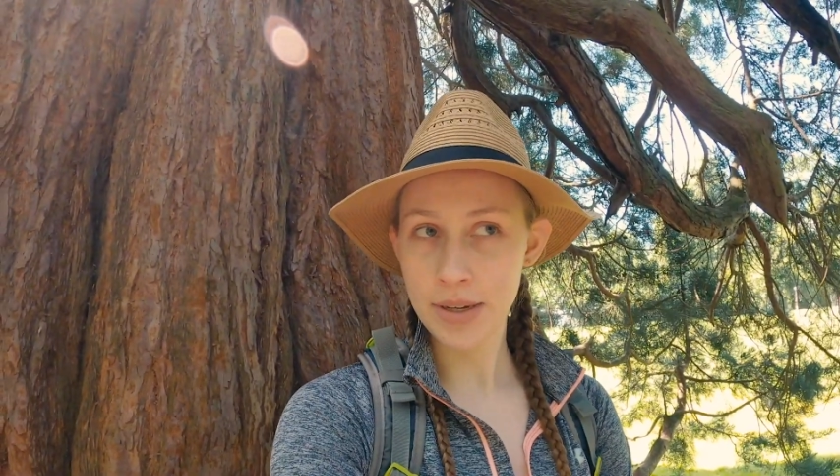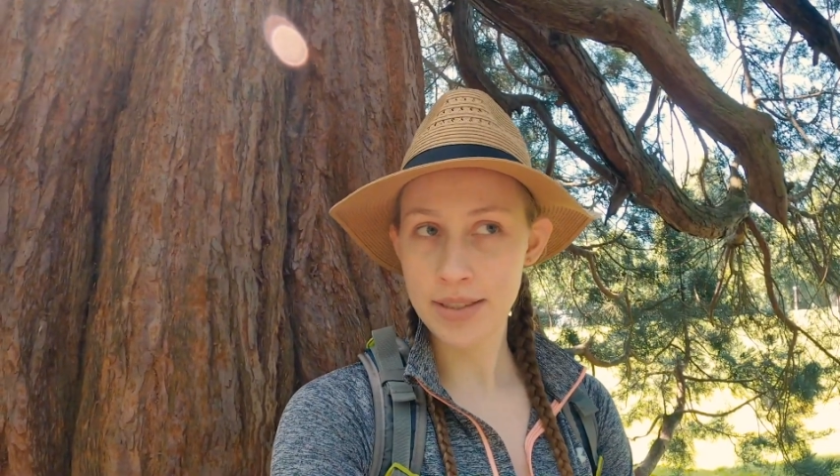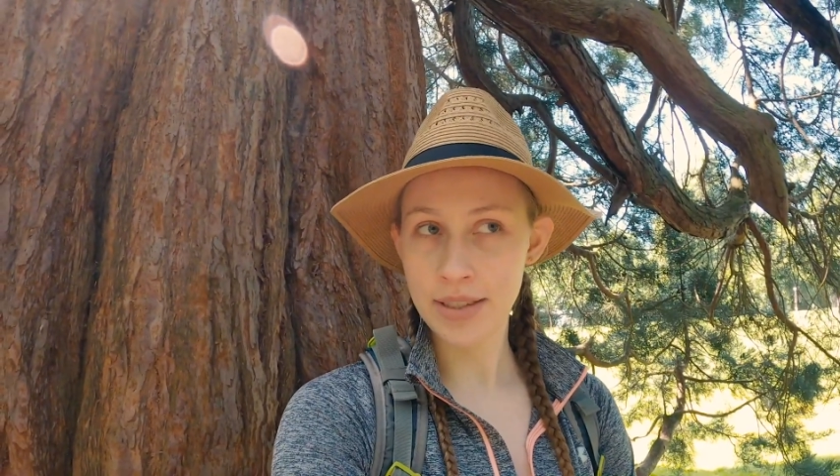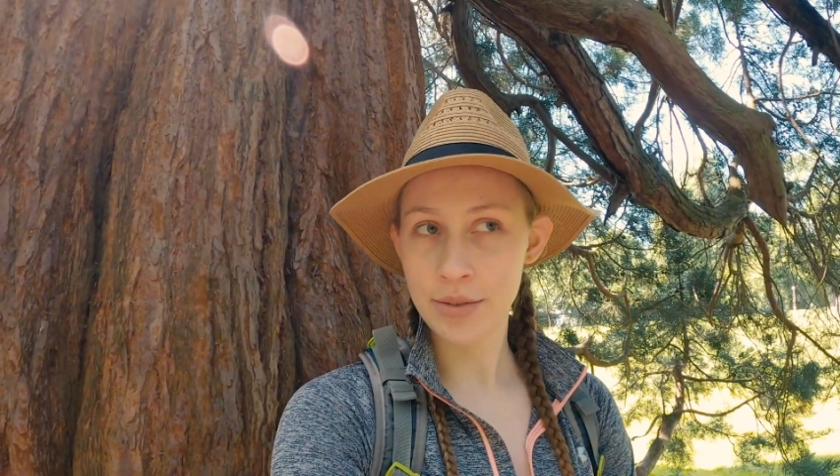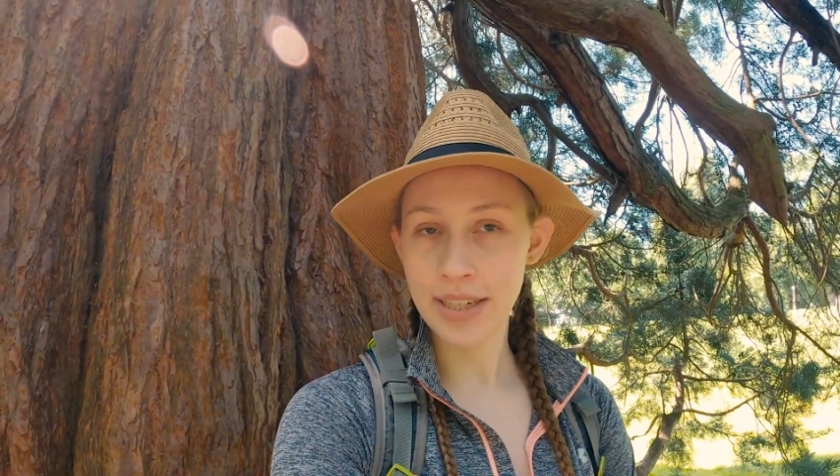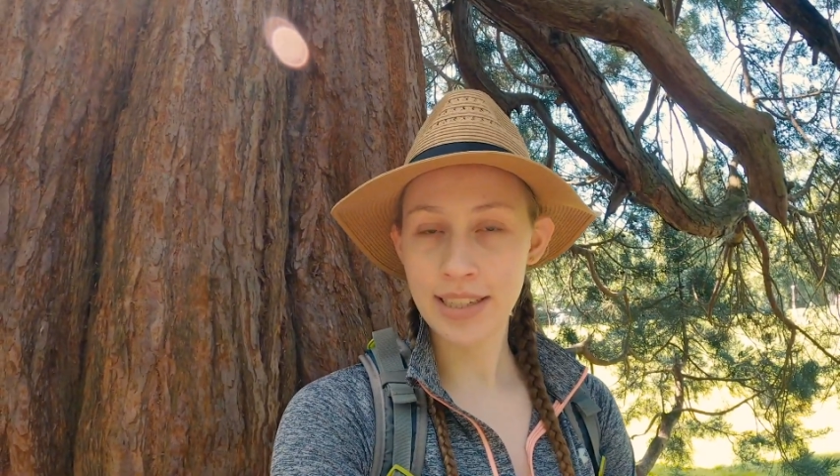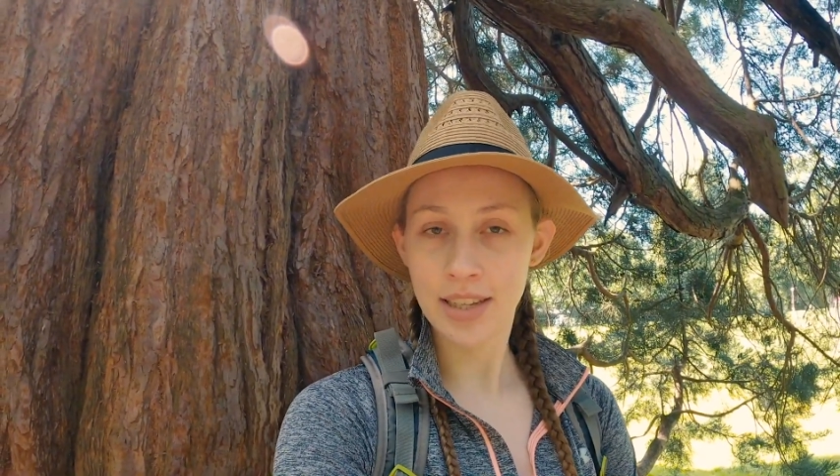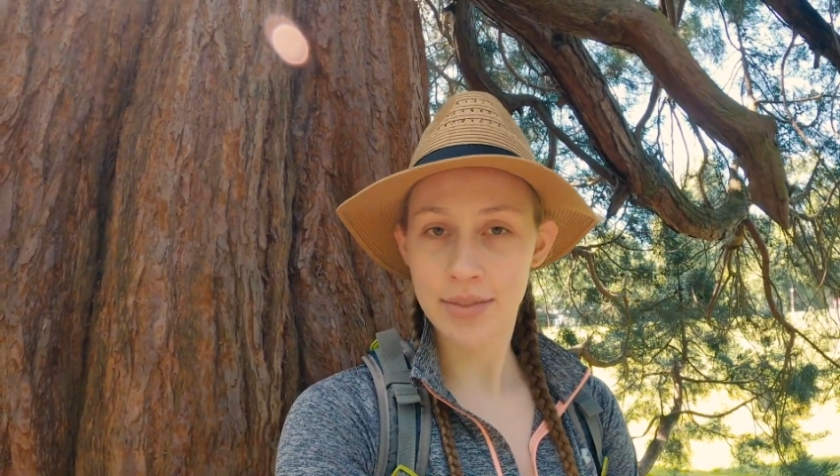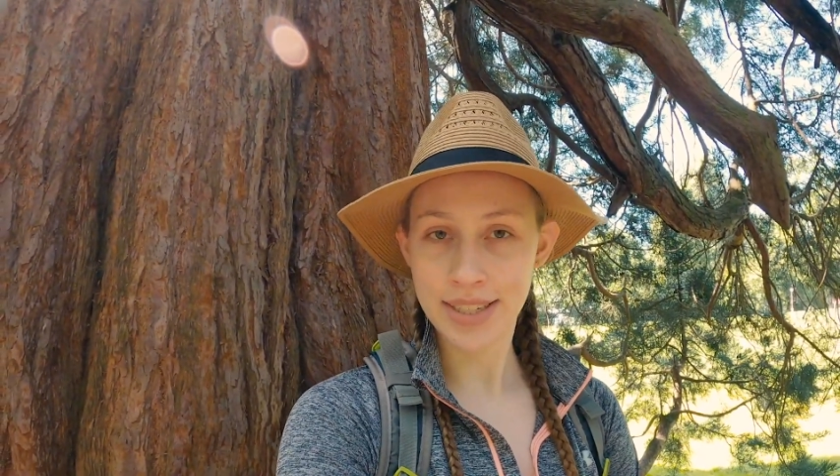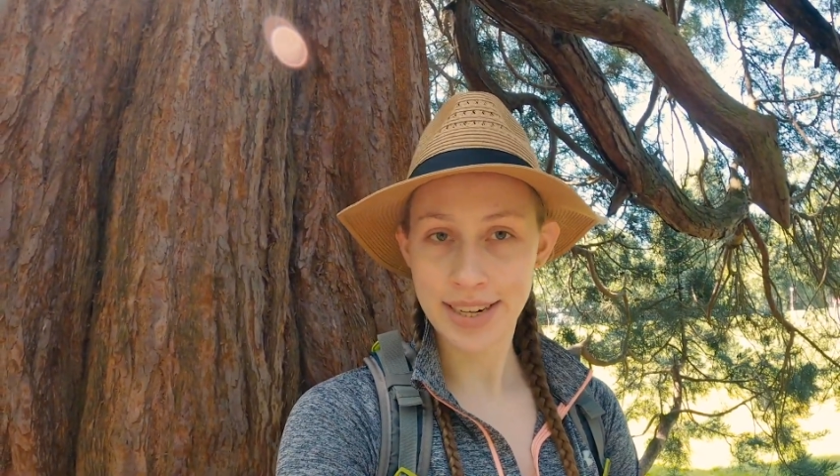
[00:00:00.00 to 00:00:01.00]
bus that you need
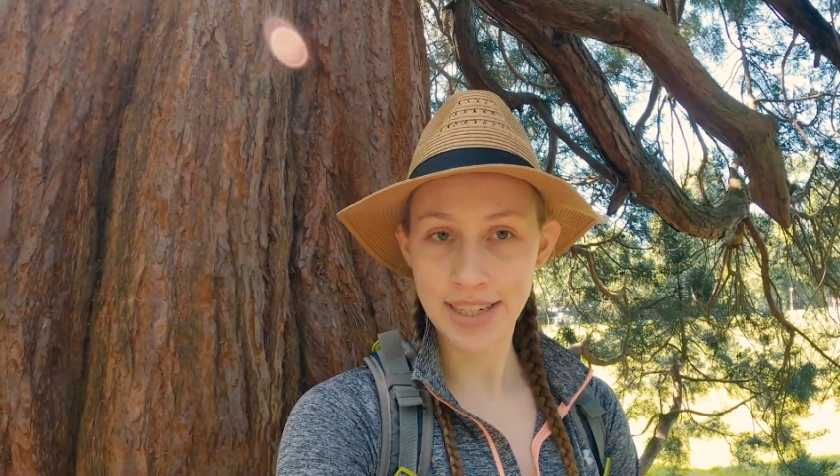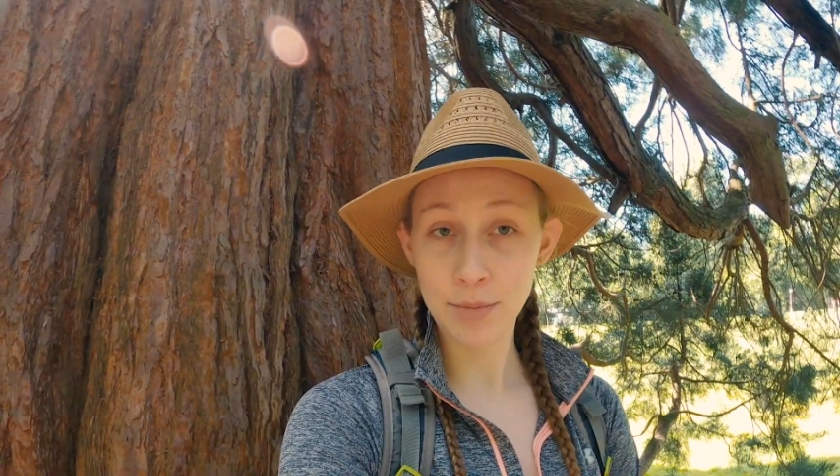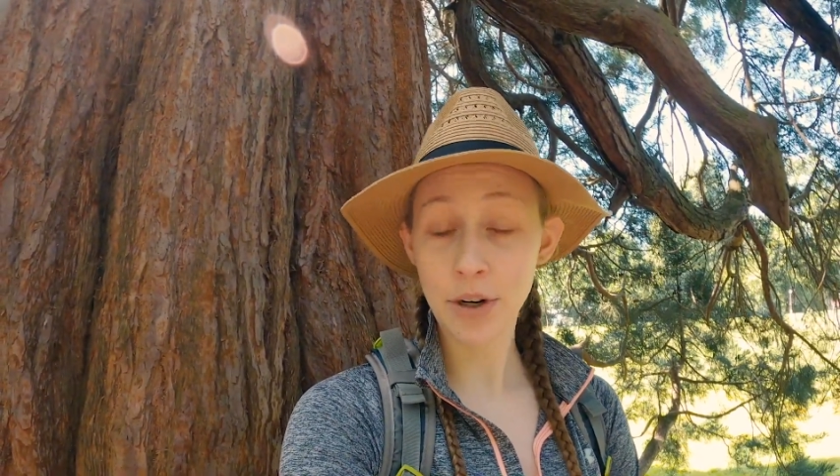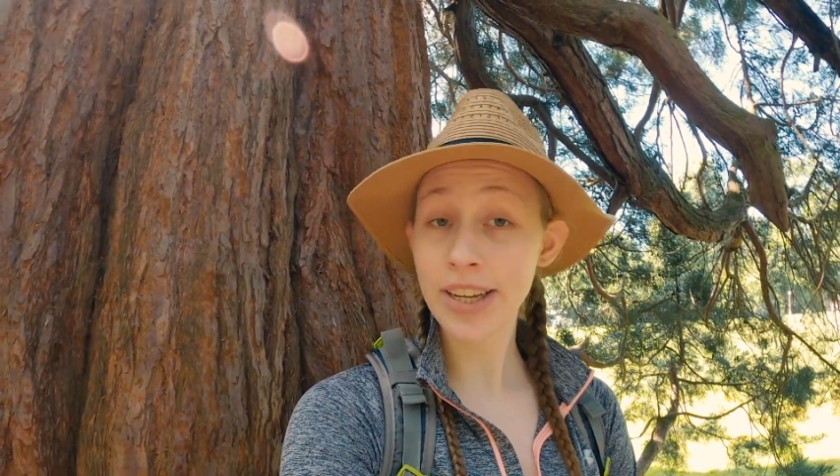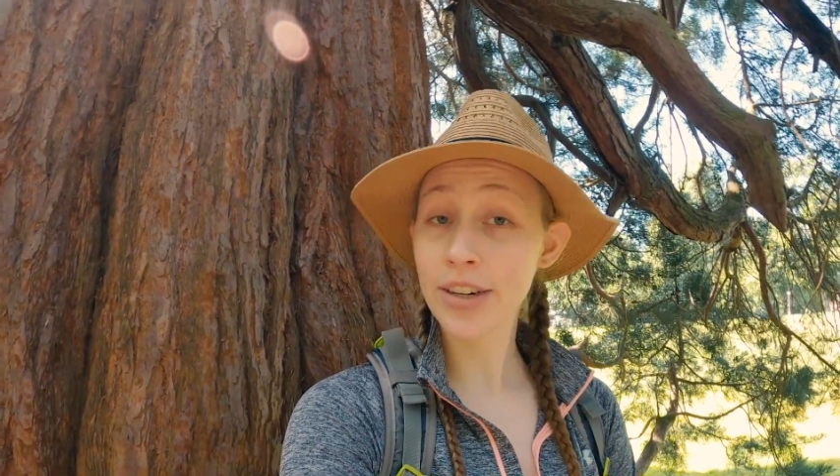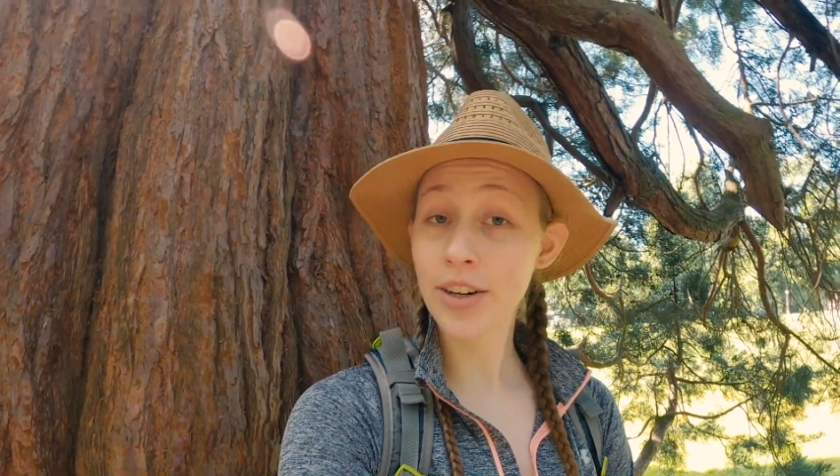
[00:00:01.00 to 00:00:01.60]
leaves the next morning,